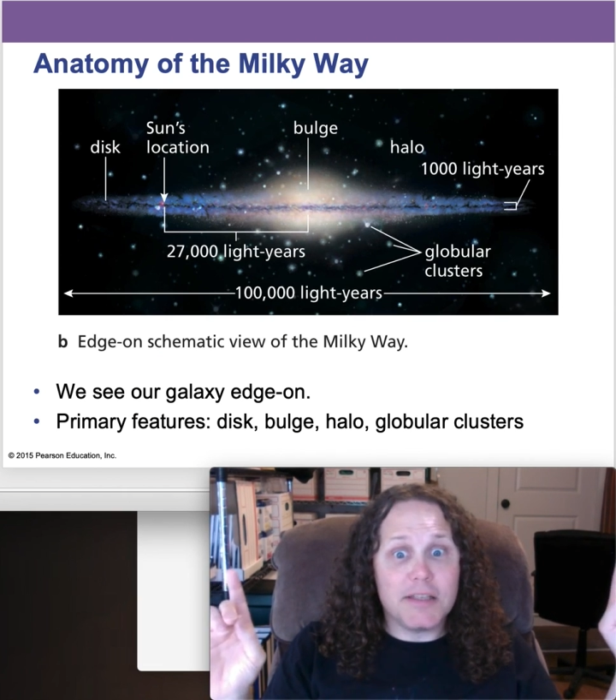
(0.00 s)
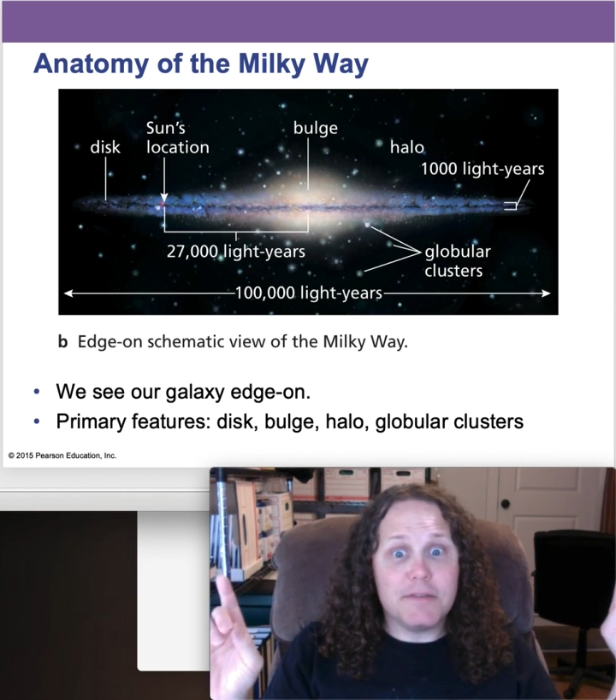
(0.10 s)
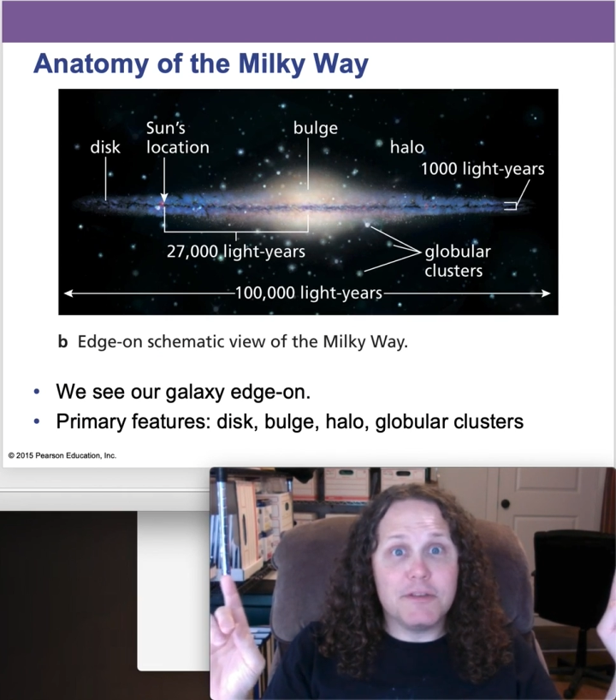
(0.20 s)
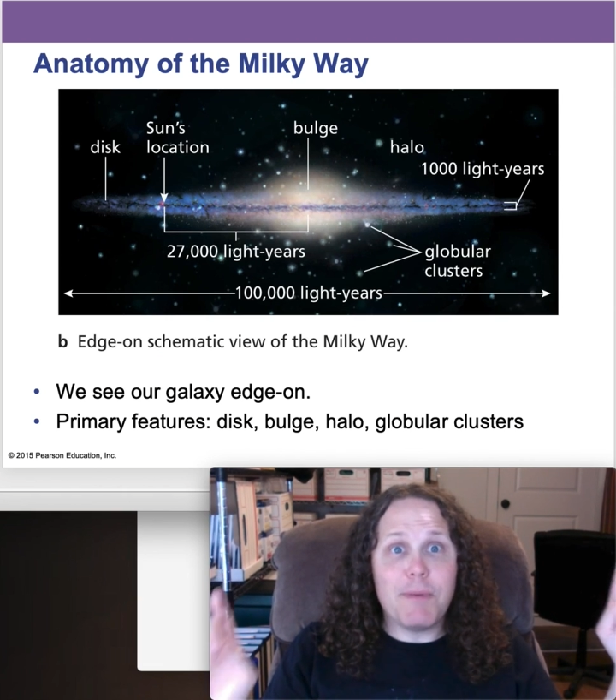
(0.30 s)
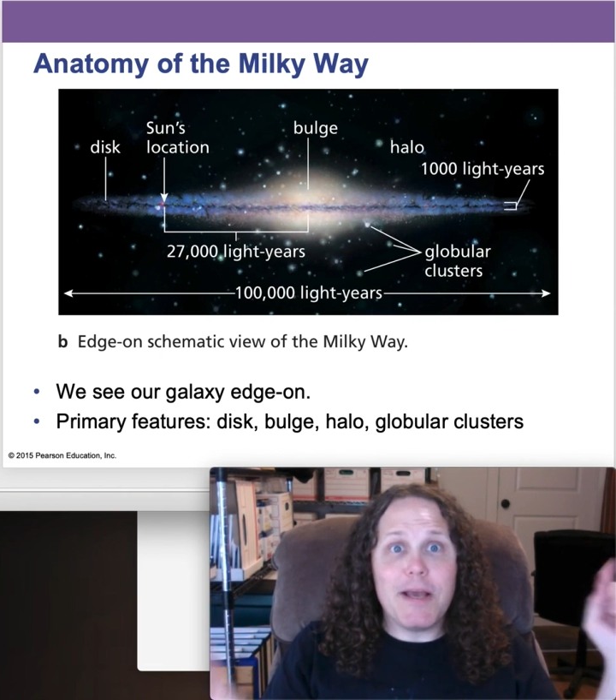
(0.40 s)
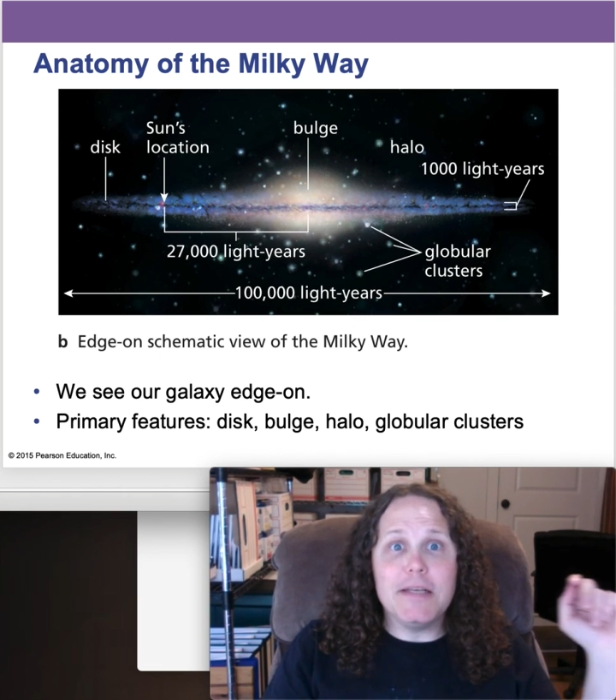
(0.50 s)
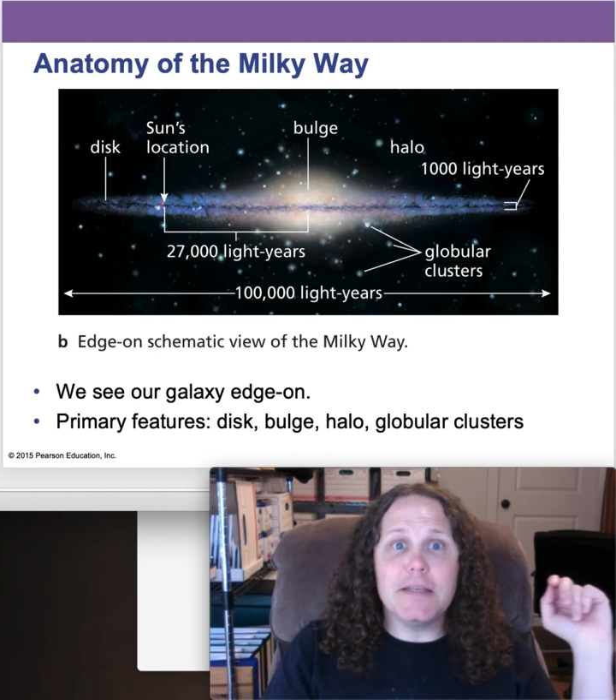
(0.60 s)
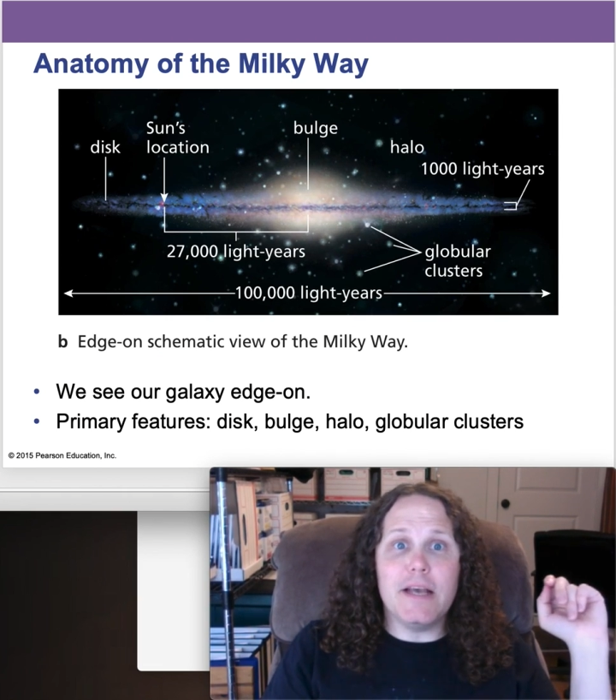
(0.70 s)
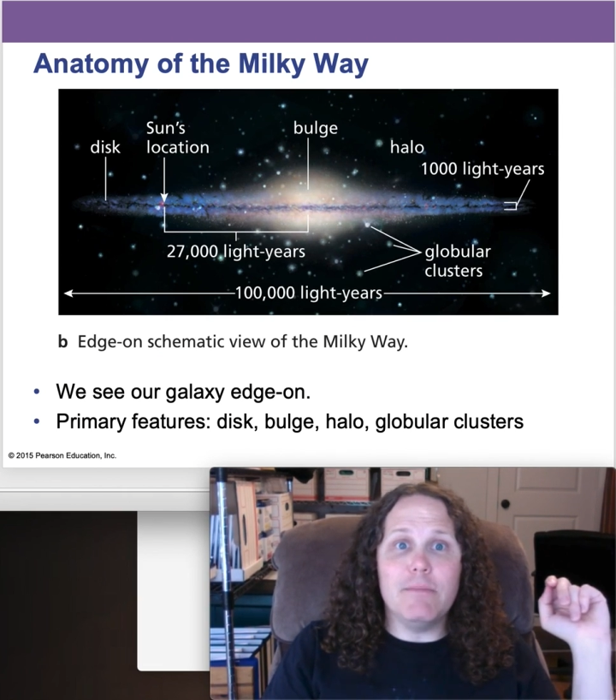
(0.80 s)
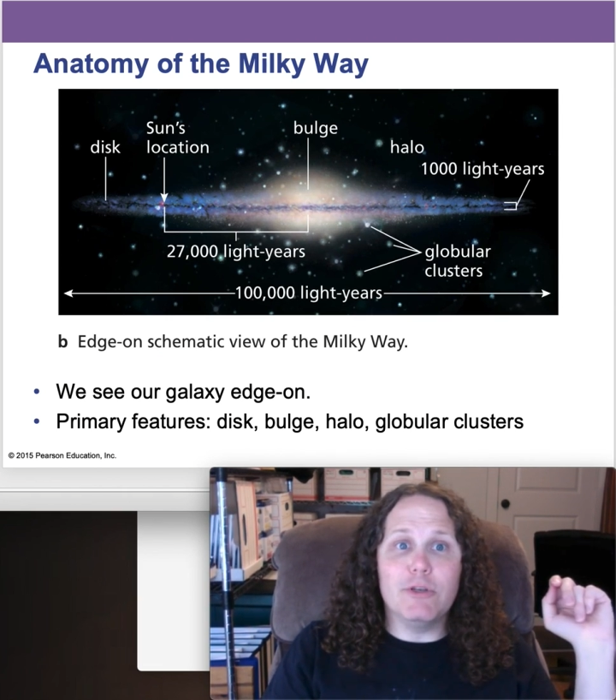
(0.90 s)
of space
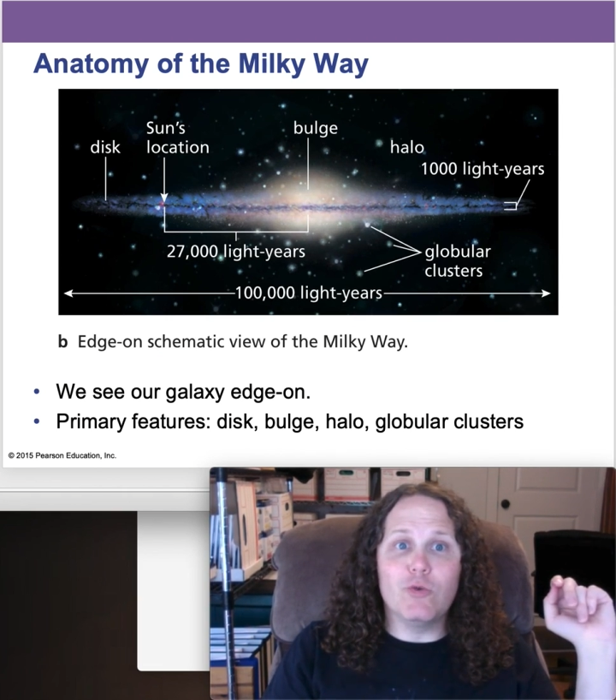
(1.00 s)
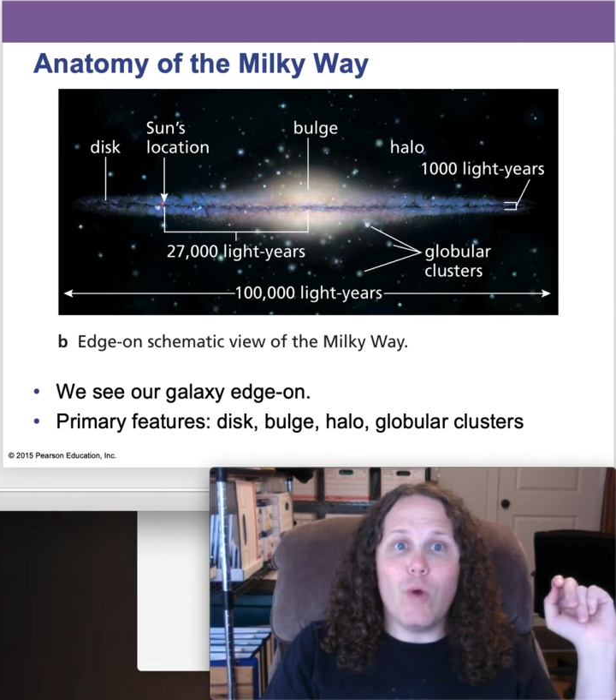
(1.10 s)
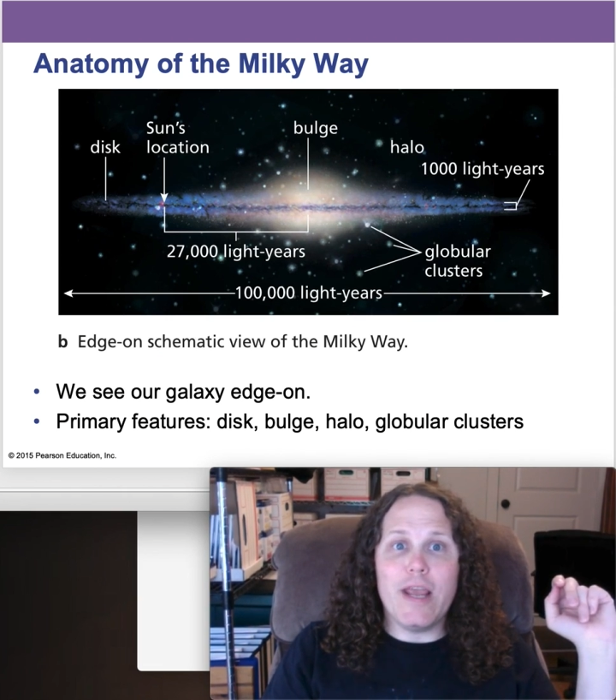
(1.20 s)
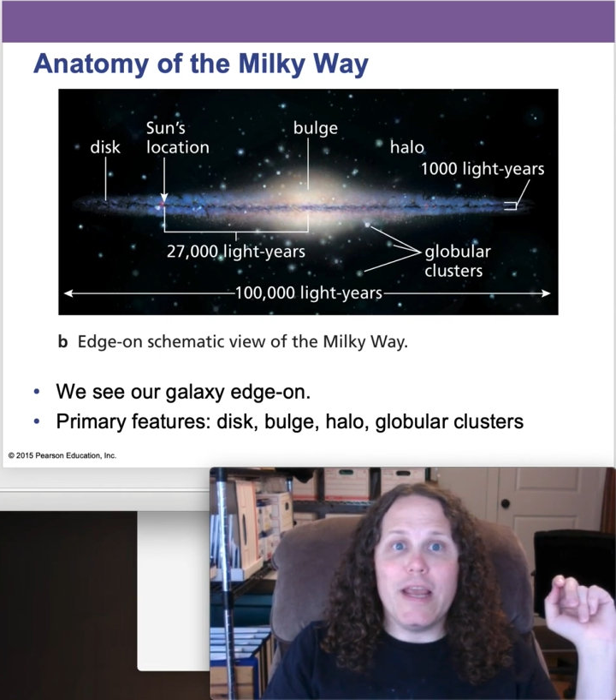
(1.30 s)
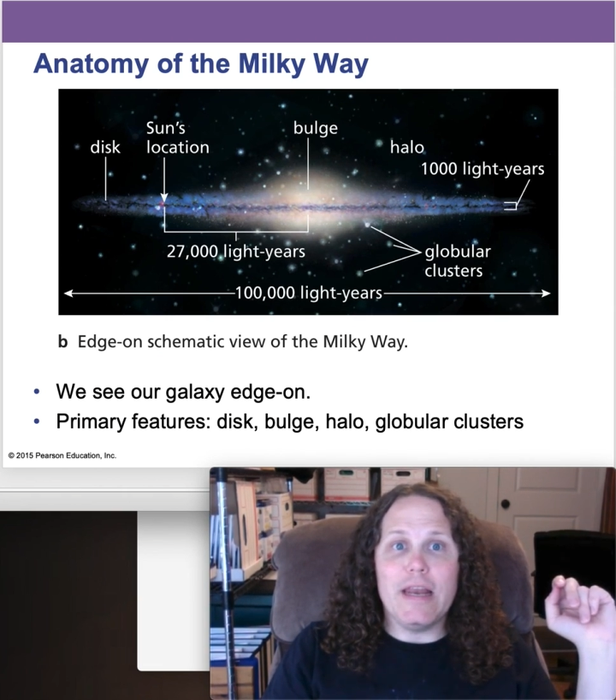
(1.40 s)
in between.